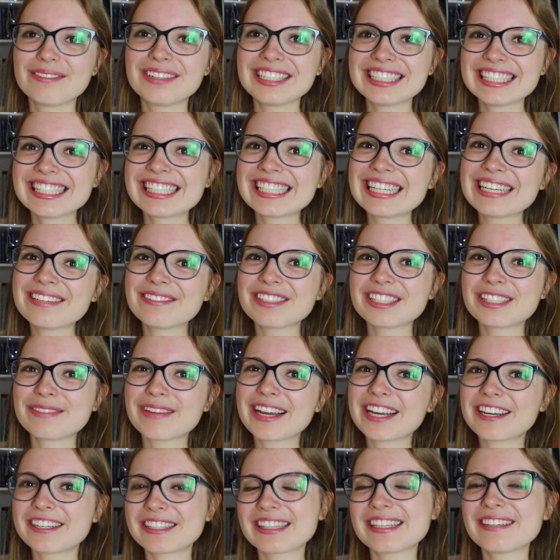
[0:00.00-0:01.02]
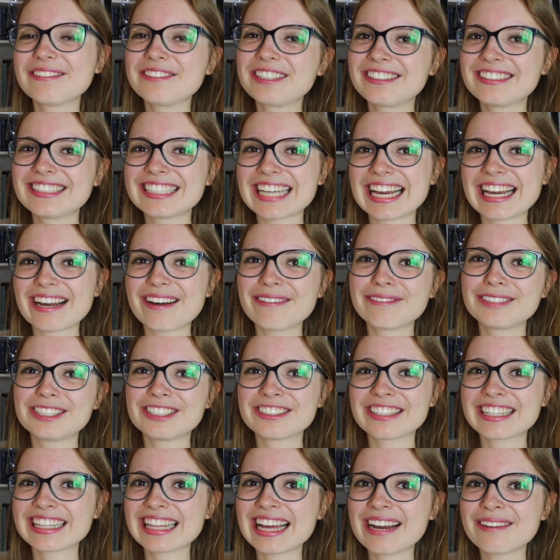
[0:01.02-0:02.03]
Wednesday was my only real day off
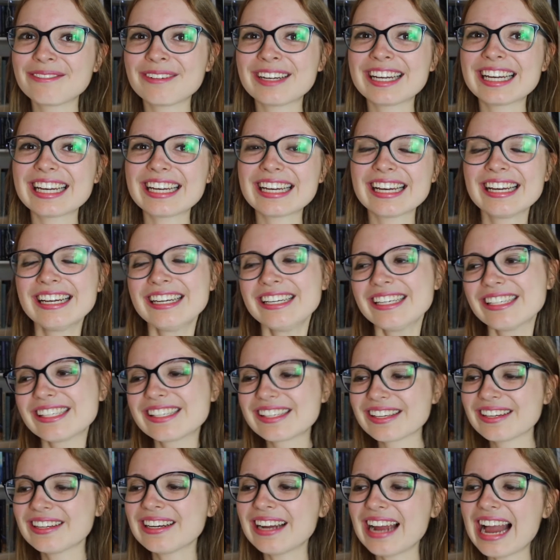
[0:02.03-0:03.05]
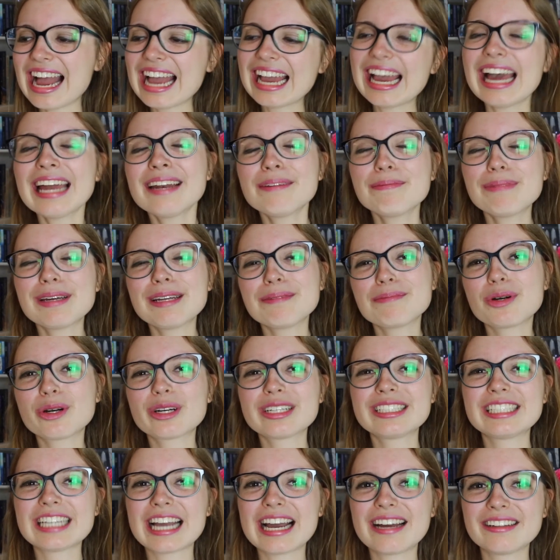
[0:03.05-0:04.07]
during that week, so I had a bit
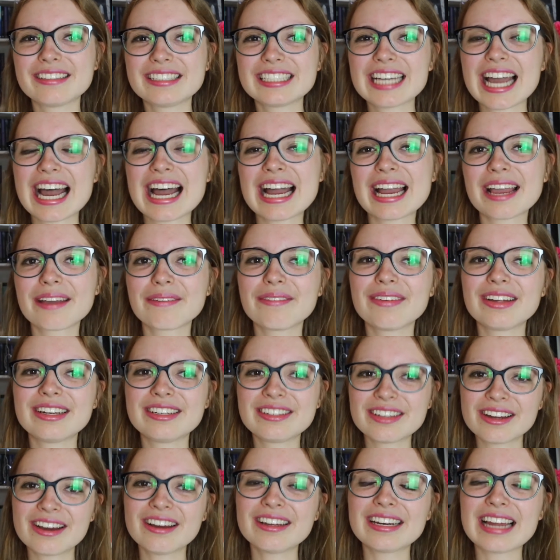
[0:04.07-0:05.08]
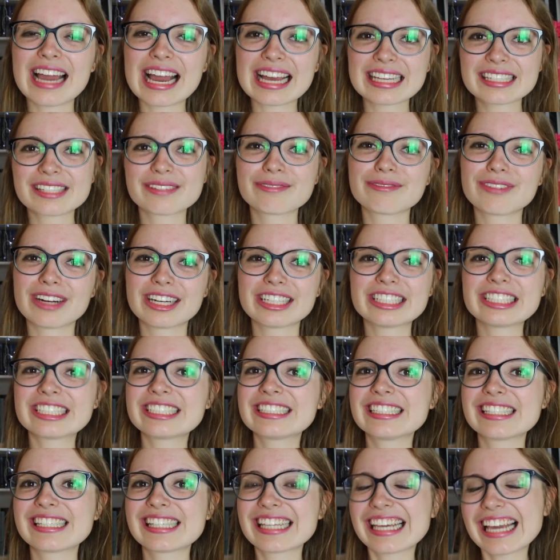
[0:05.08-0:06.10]
more downtime, not as
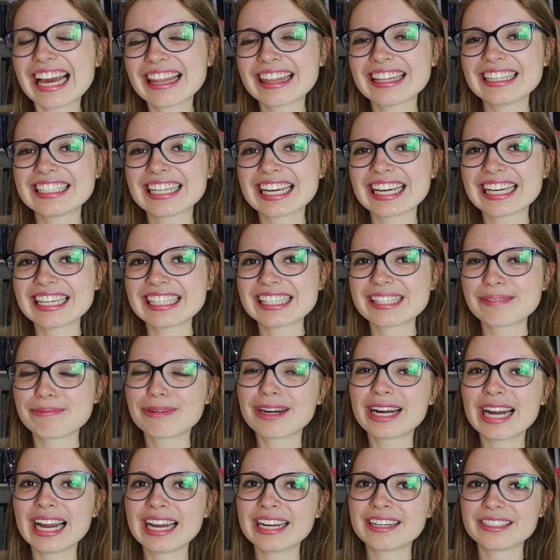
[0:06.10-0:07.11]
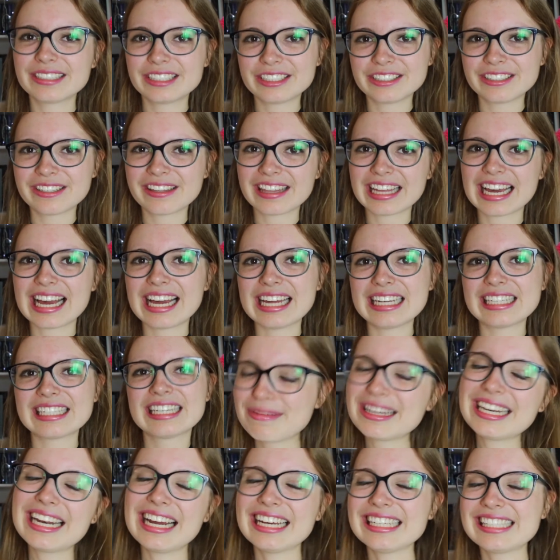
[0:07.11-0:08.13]
rushed as the other days prior to that,
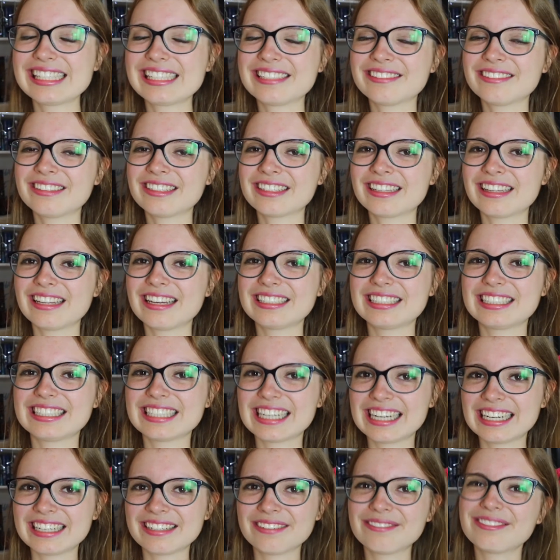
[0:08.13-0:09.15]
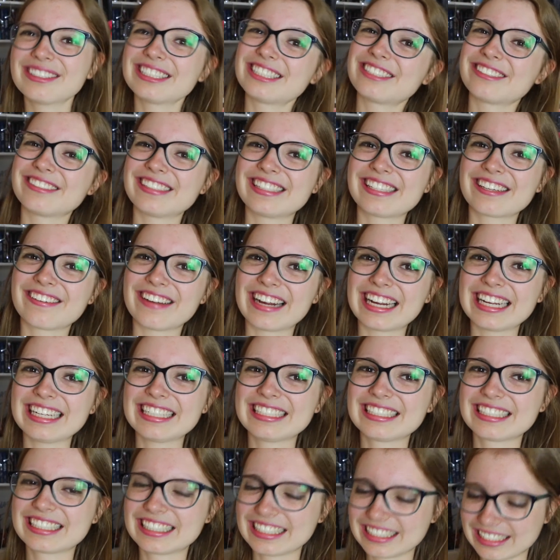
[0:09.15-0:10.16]
but I still got a lot done, which was
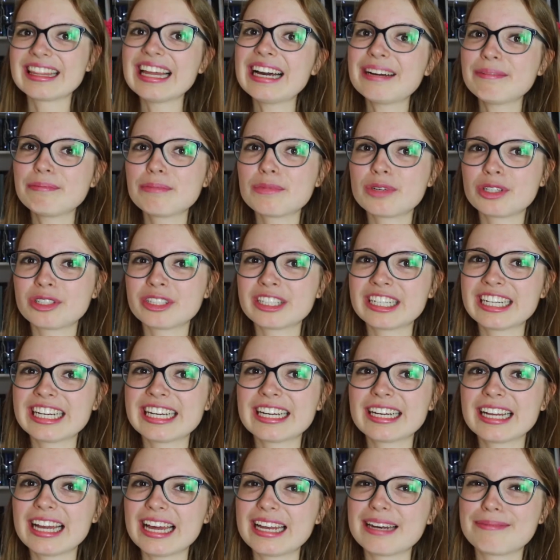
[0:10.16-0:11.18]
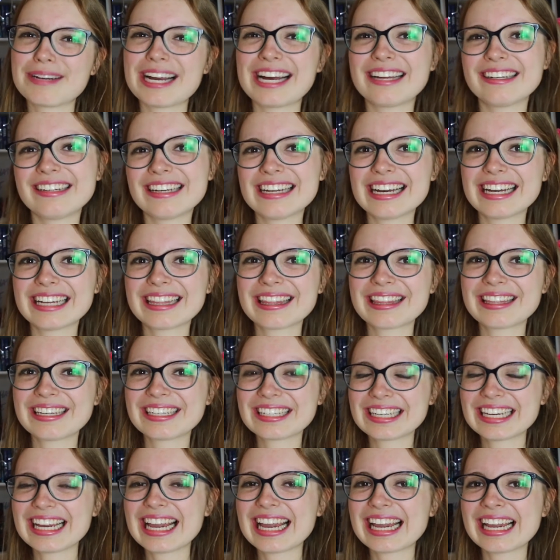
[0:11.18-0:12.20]
great. That morning at about
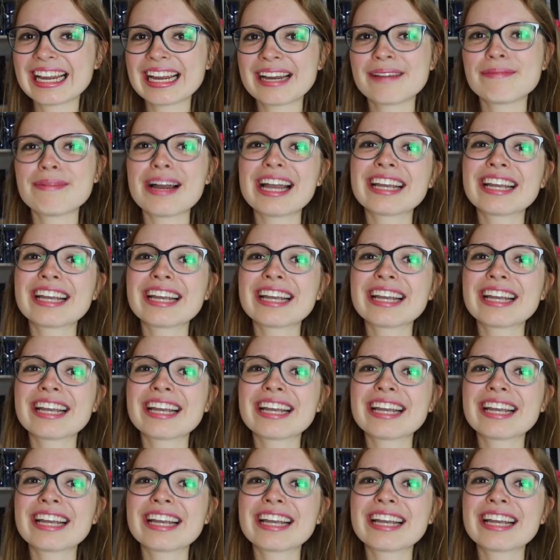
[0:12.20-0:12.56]
9:30 a.m.